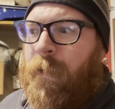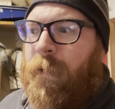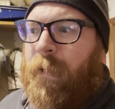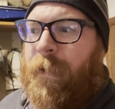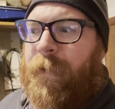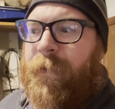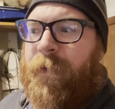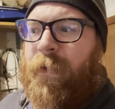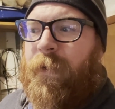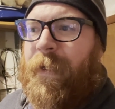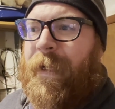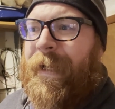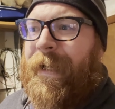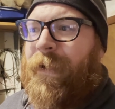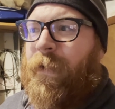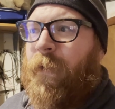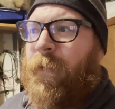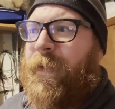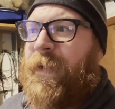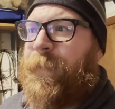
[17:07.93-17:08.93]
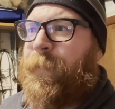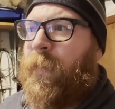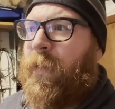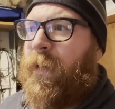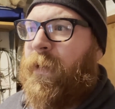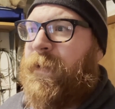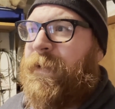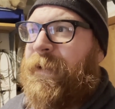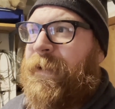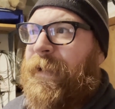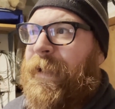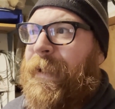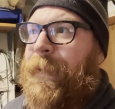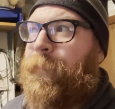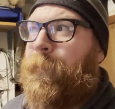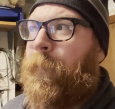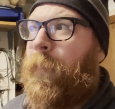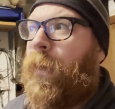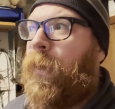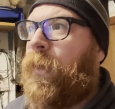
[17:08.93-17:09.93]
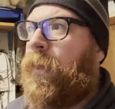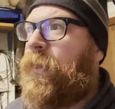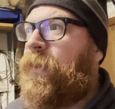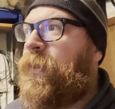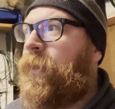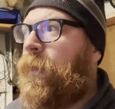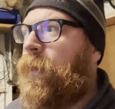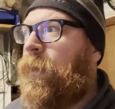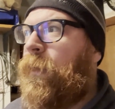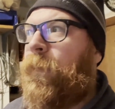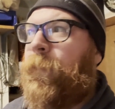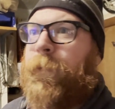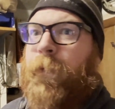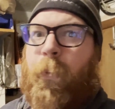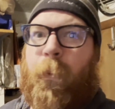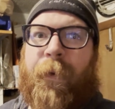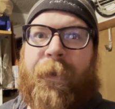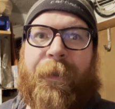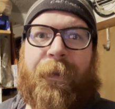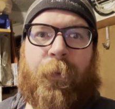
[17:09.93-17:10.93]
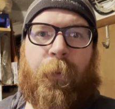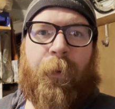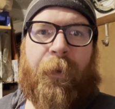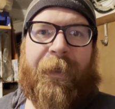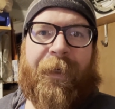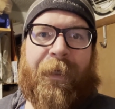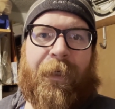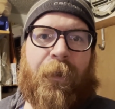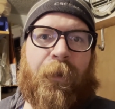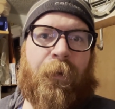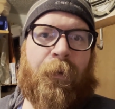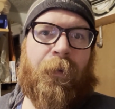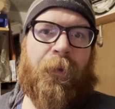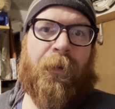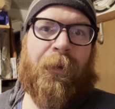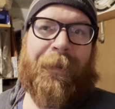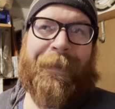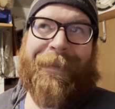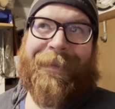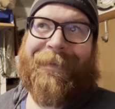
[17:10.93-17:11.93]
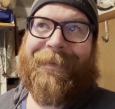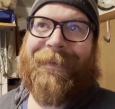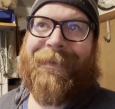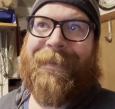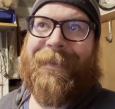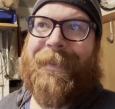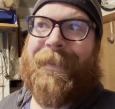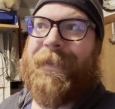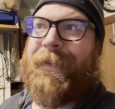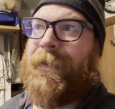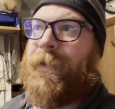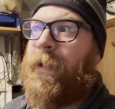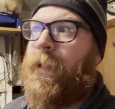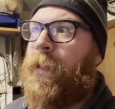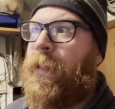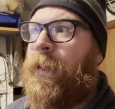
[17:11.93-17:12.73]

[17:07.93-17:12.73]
like, dude, I had all these parts in like March of 2020, at least.